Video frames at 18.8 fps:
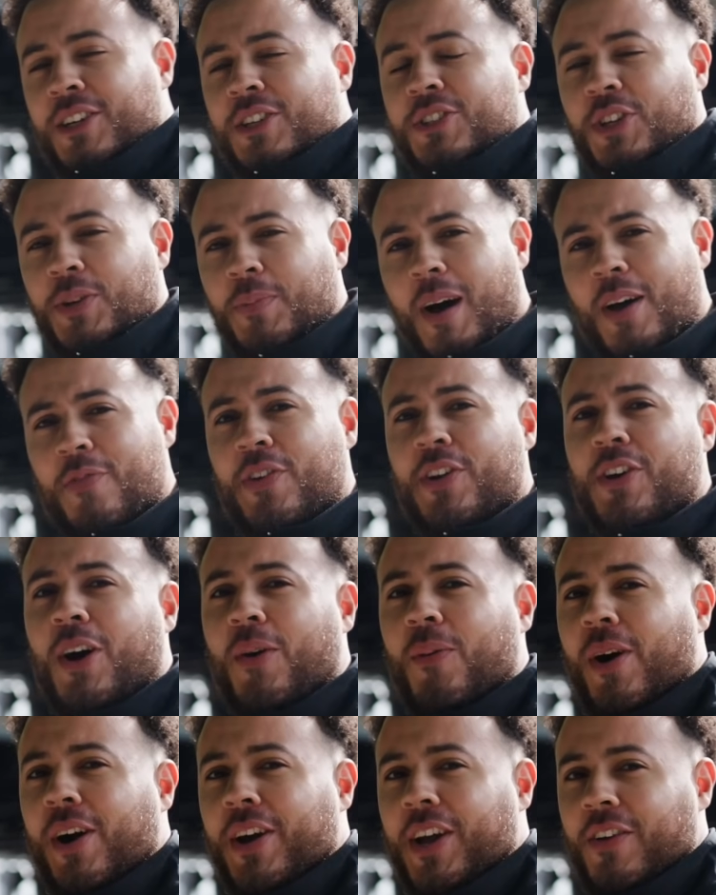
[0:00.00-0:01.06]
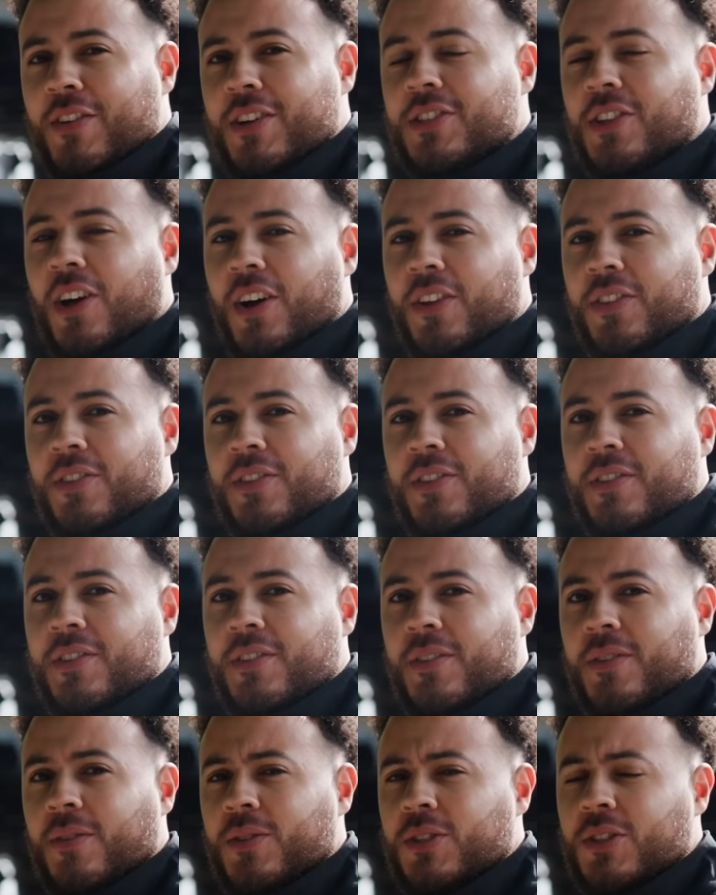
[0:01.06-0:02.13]
So you might think our work here is done.
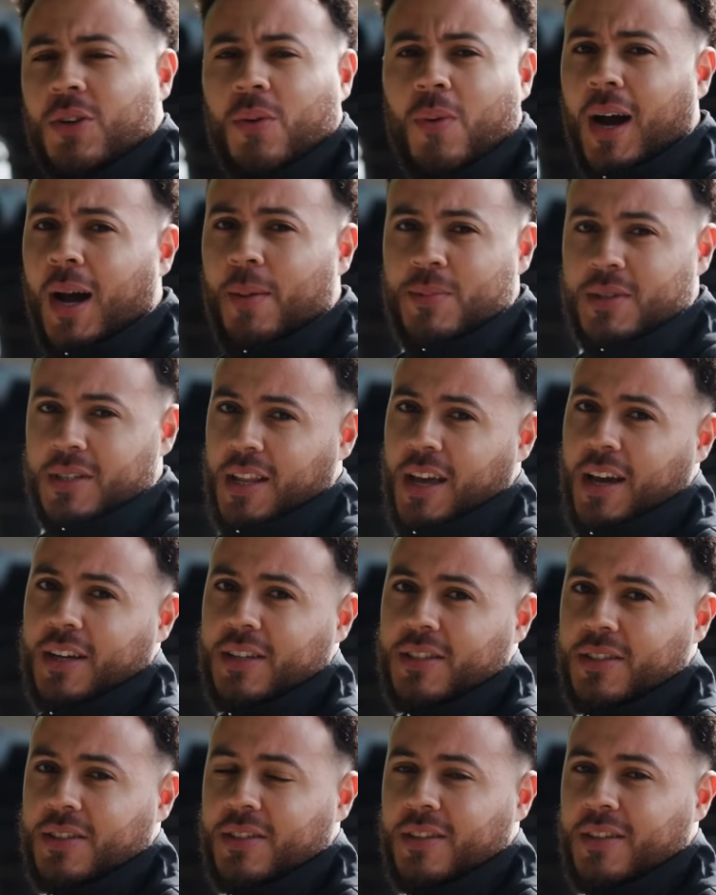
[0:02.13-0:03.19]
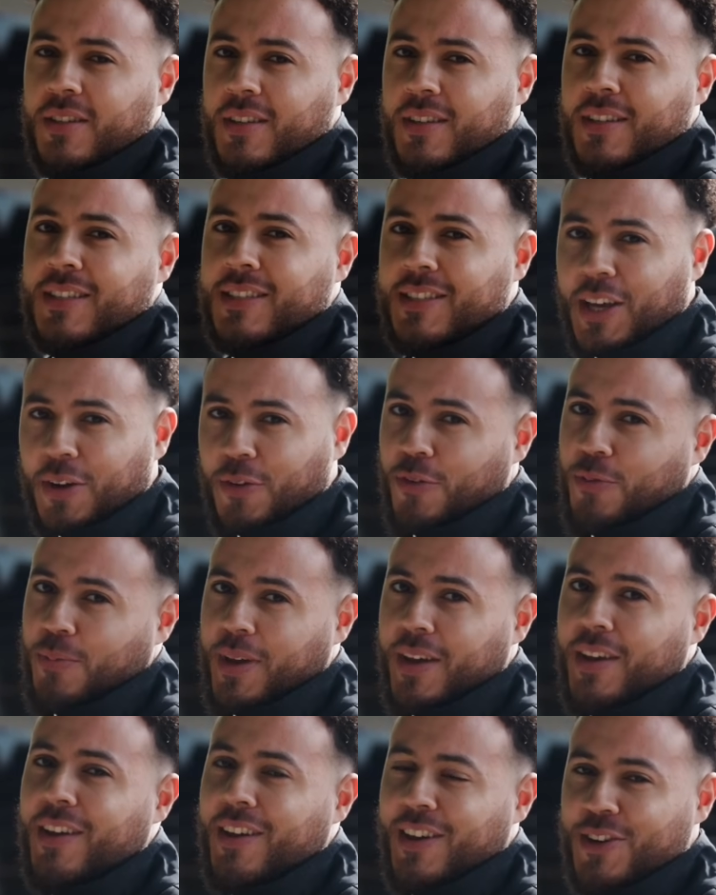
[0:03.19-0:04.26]
So what happens next? Stick with
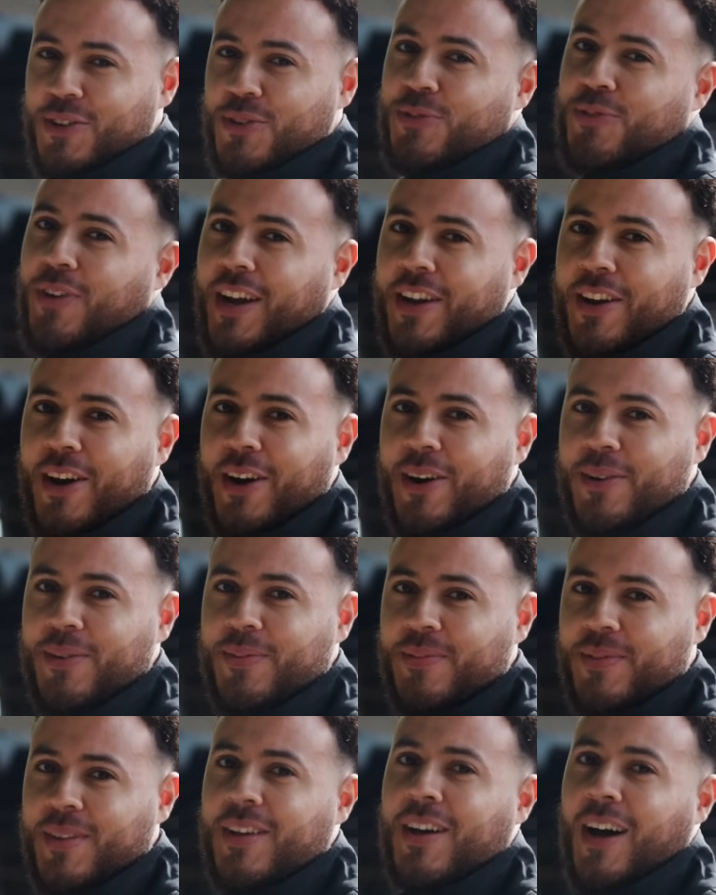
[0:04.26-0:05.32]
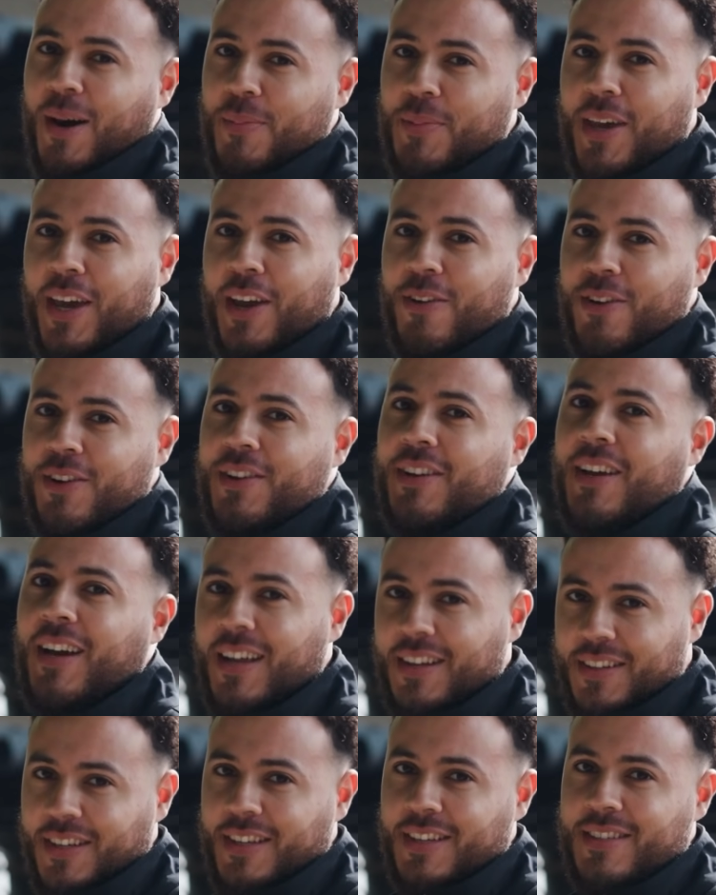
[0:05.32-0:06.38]
me and you'll find out. I'm Kieran
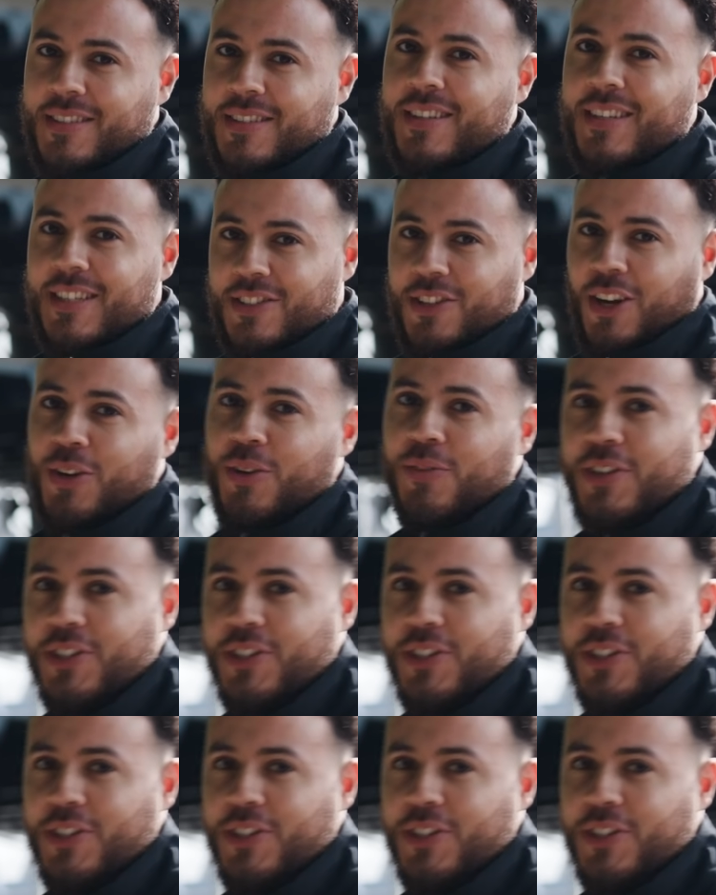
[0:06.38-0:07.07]
and this is Tunnel